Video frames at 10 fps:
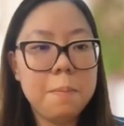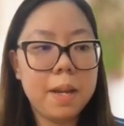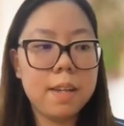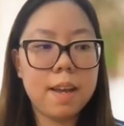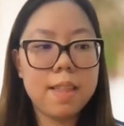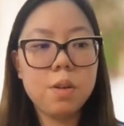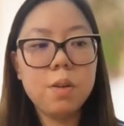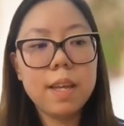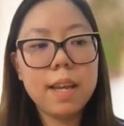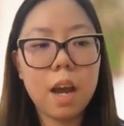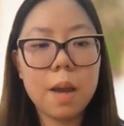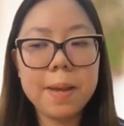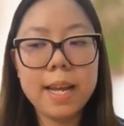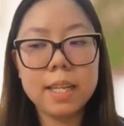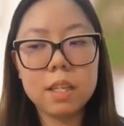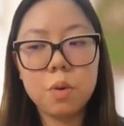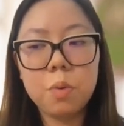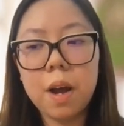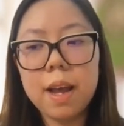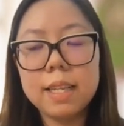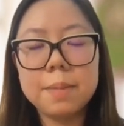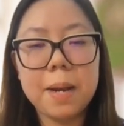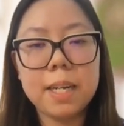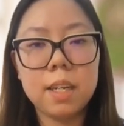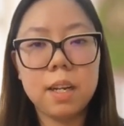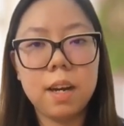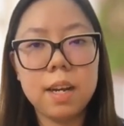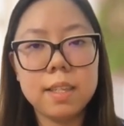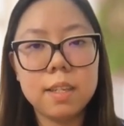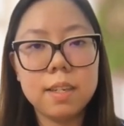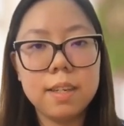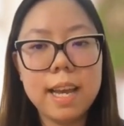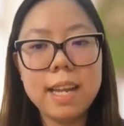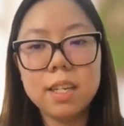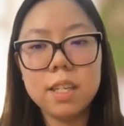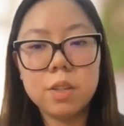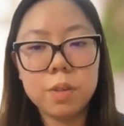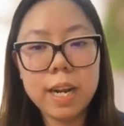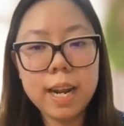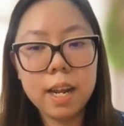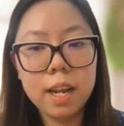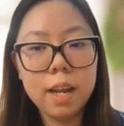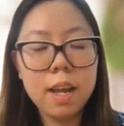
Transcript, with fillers: because I do think IP is quite a specialized industry.